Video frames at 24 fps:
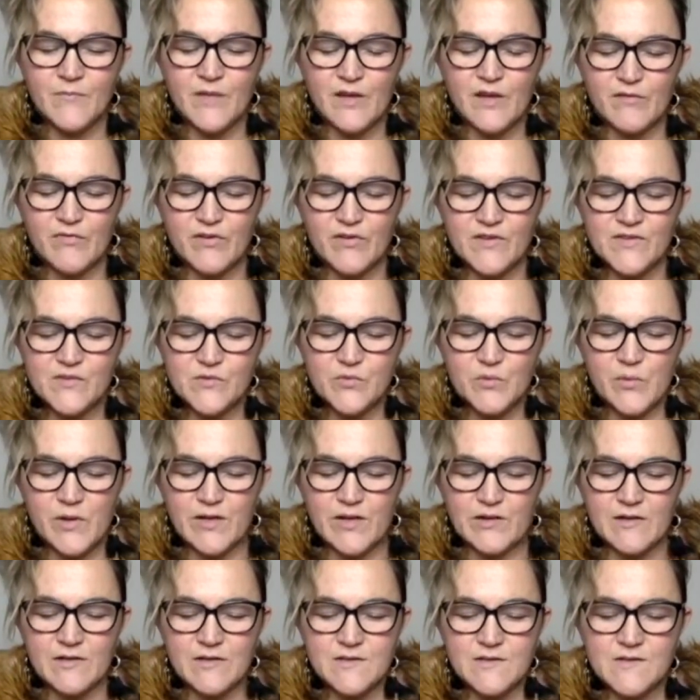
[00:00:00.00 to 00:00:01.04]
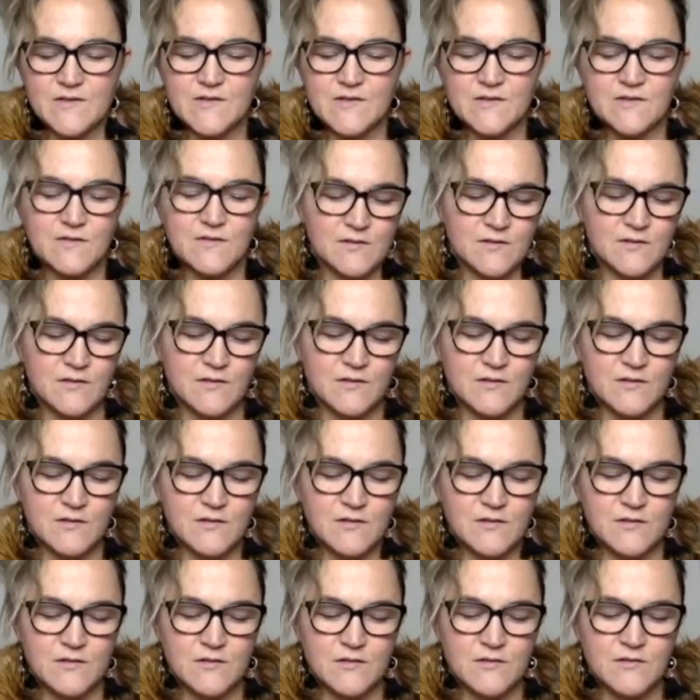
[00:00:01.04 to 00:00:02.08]
Give us wings
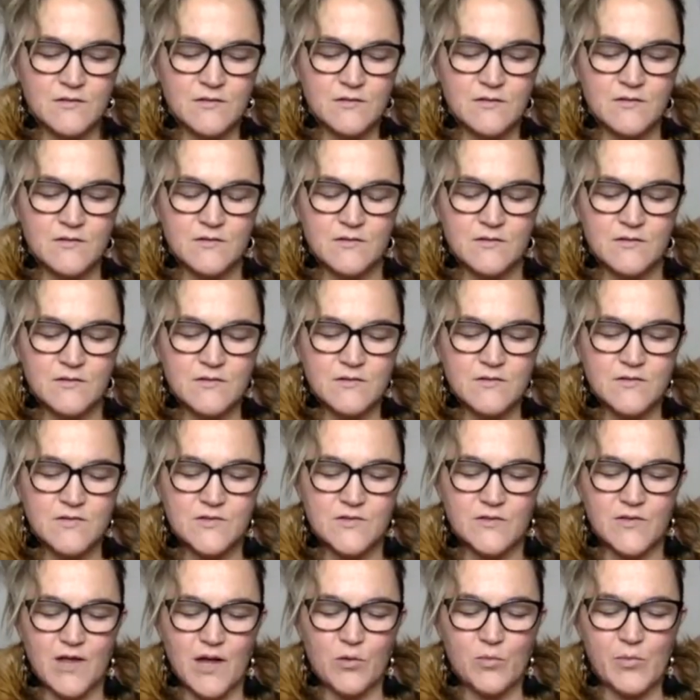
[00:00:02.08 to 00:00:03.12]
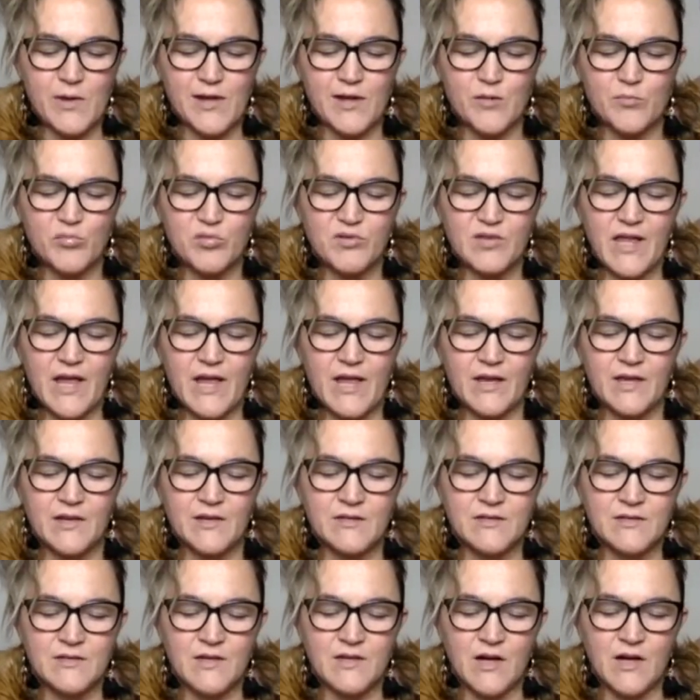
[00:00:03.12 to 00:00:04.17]
so that we can play.
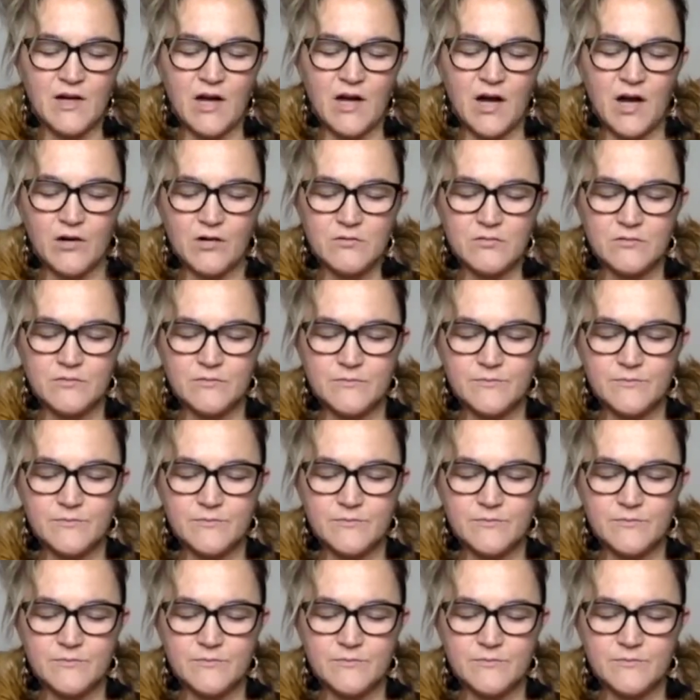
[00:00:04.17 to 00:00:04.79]
Aho.